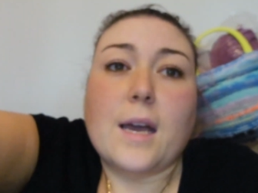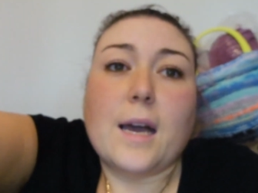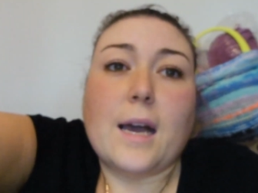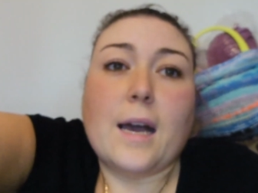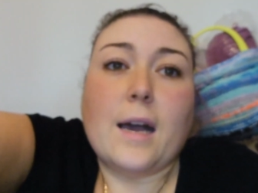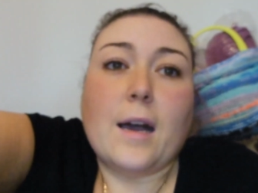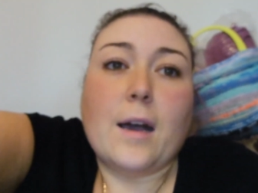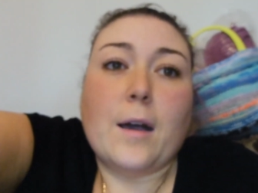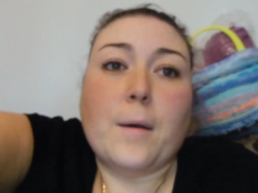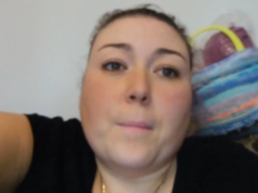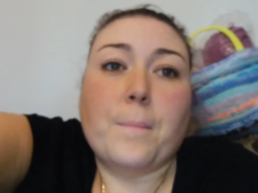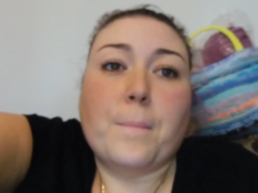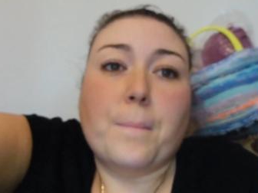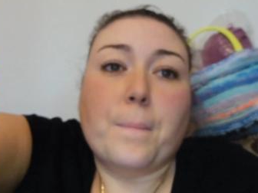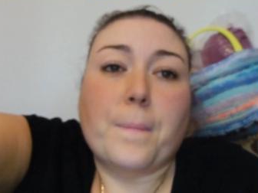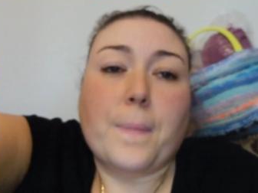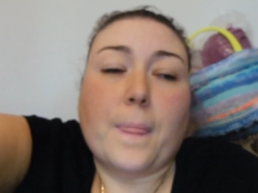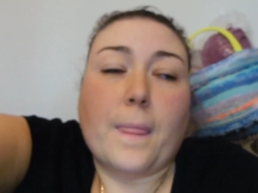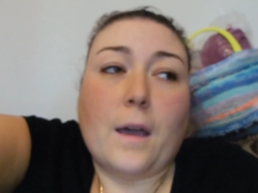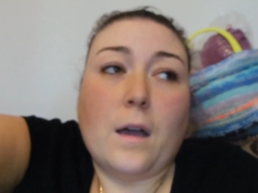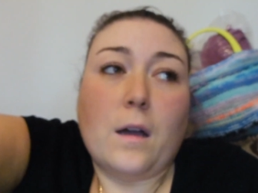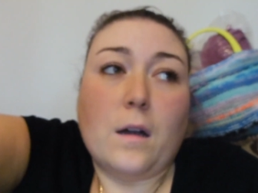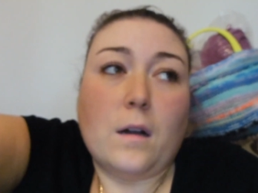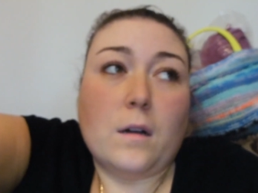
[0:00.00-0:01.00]
um,
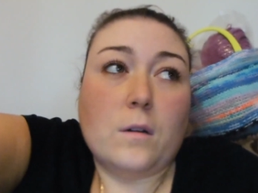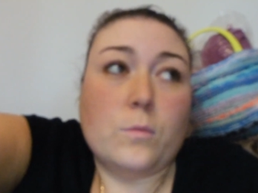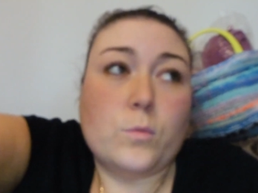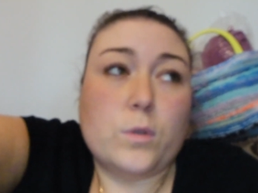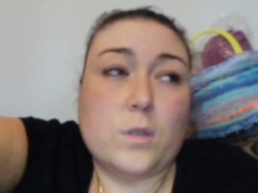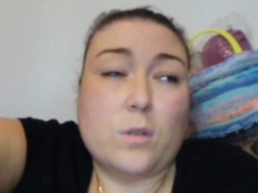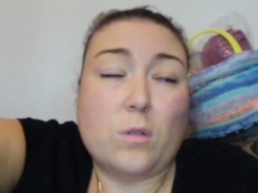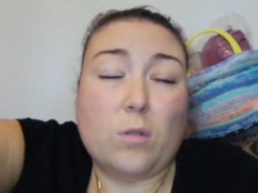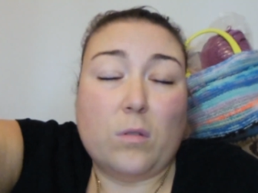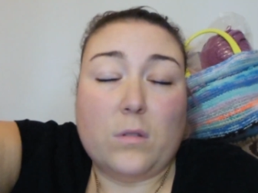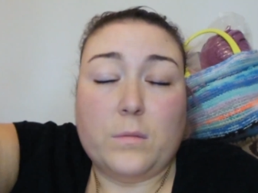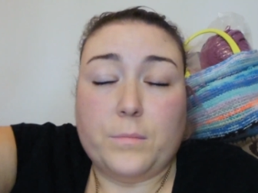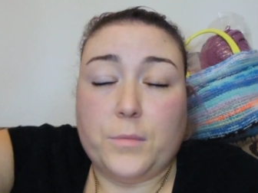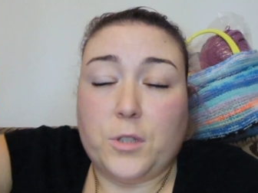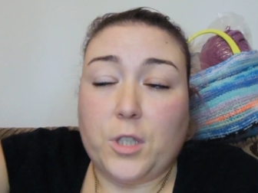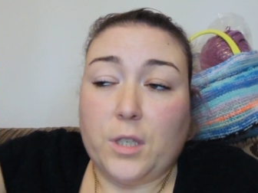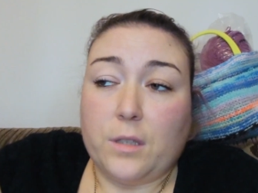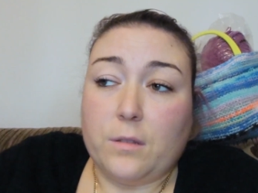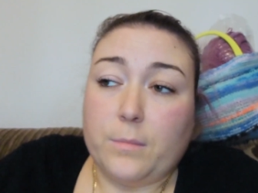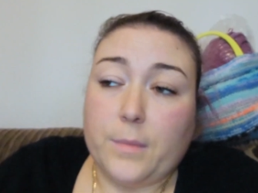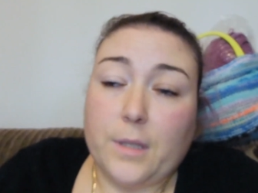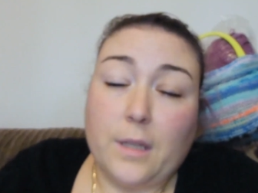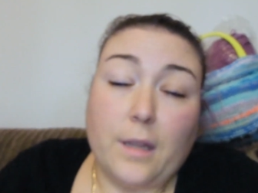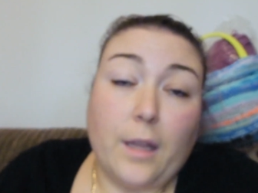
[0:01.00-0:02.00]
I want to call them
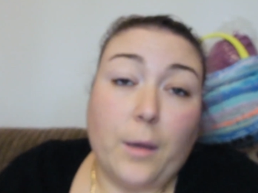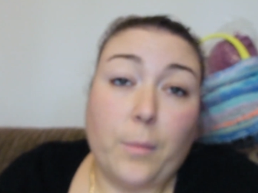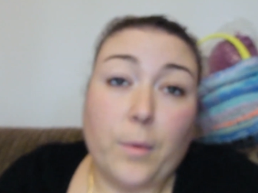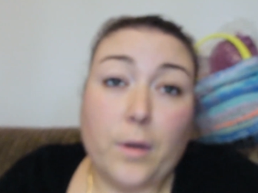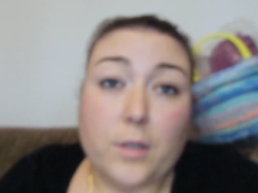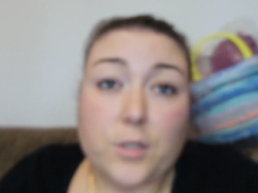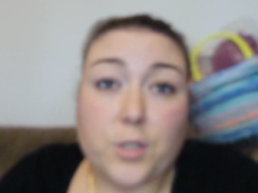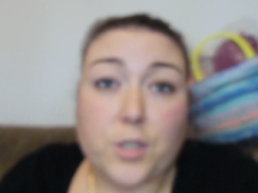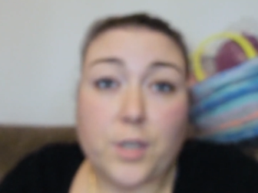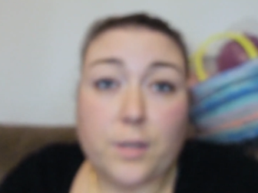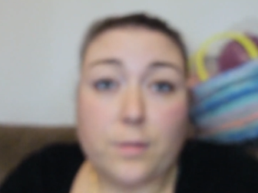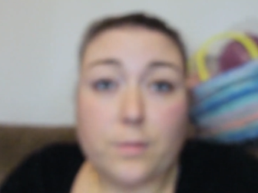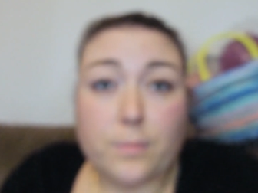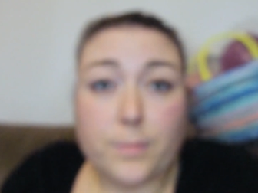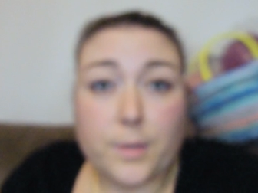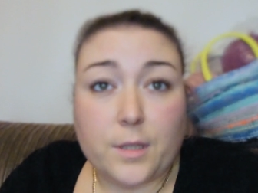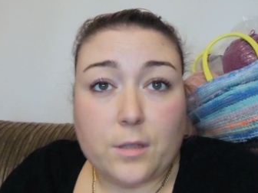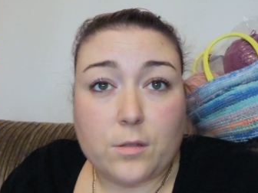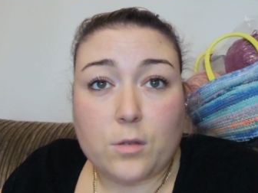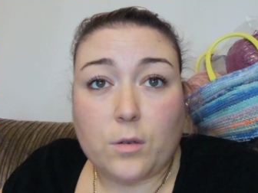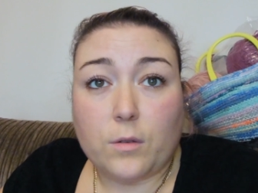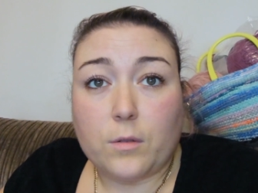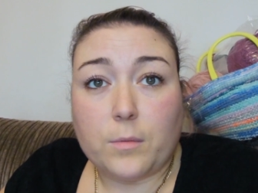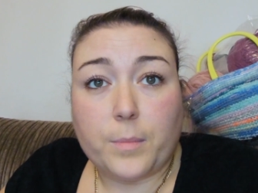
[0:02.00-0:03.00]
gentlemen. They weren't gentlemen
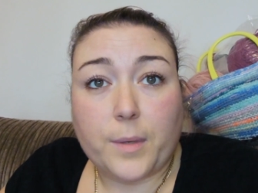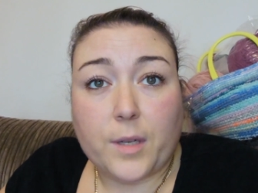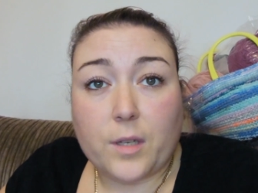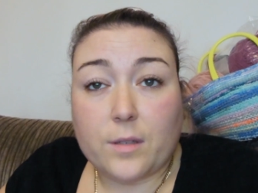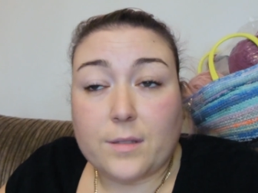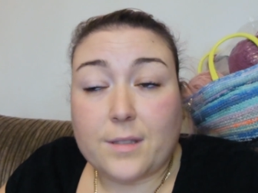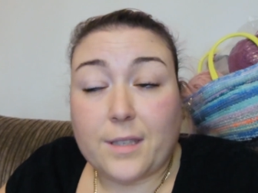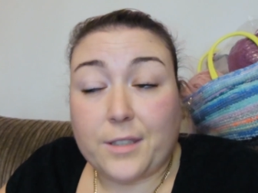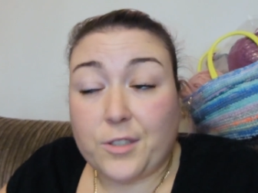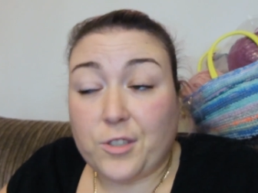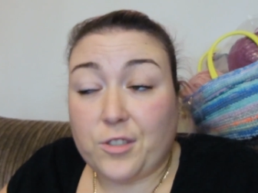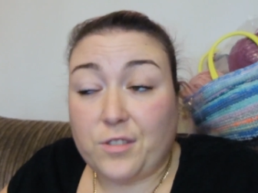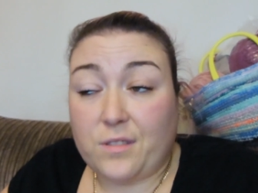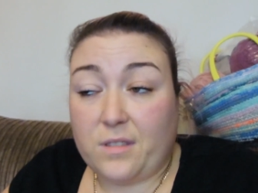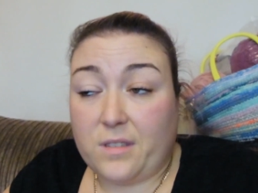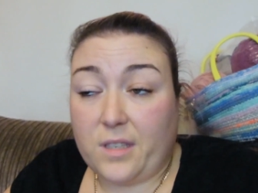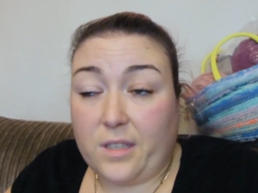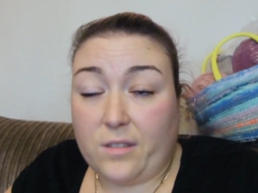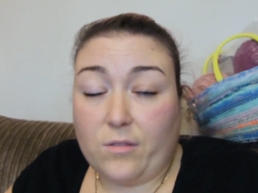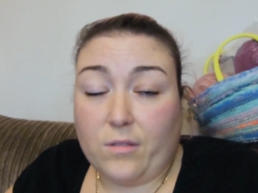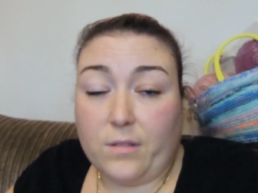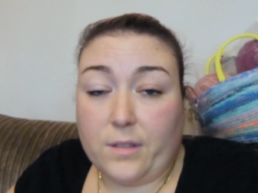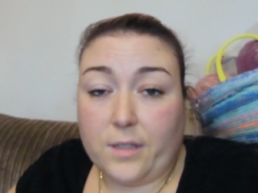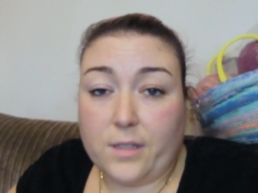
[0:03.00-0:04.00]
at all because they just
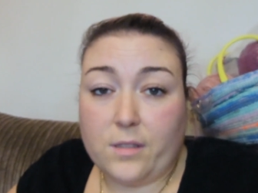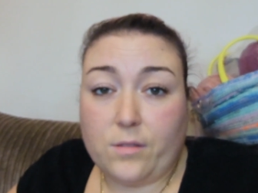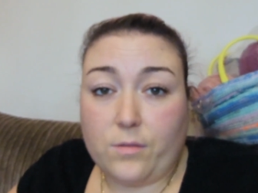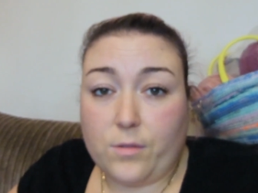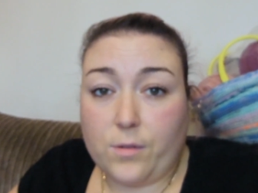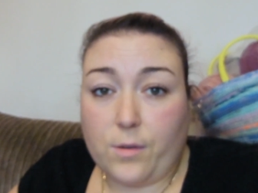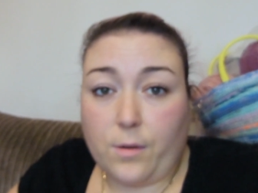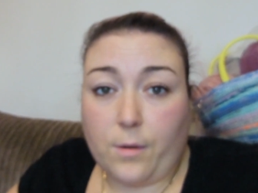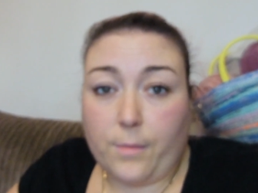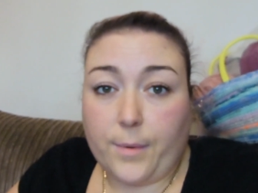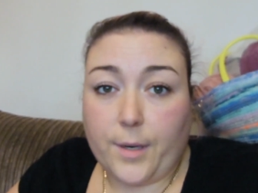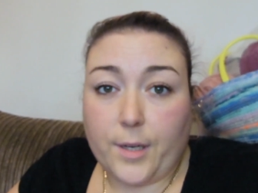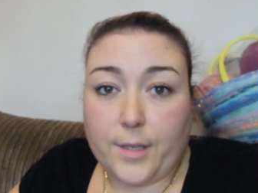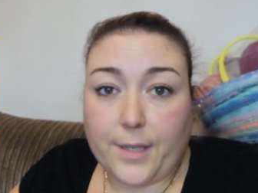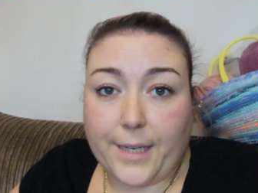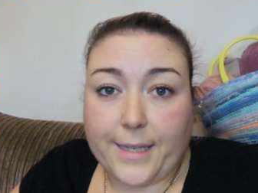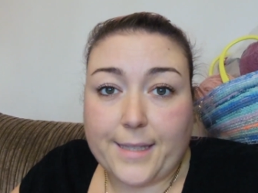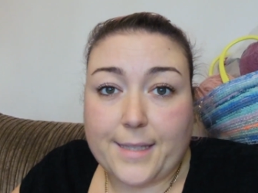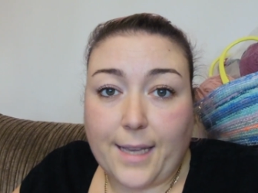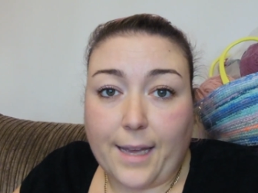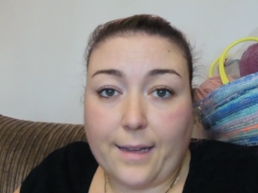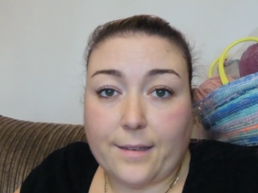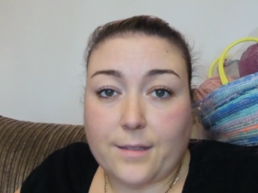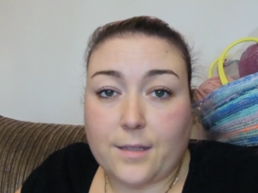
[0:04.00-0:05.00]
did not listen to a word I
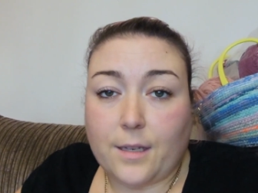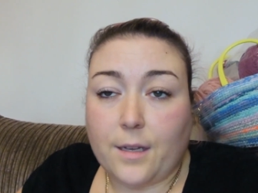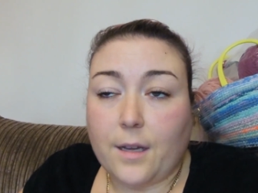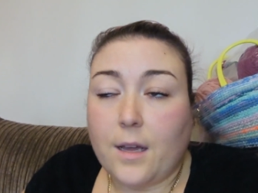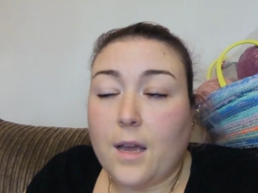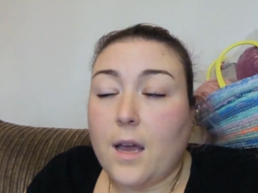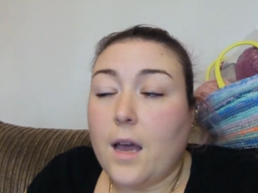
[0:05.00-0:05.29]
said.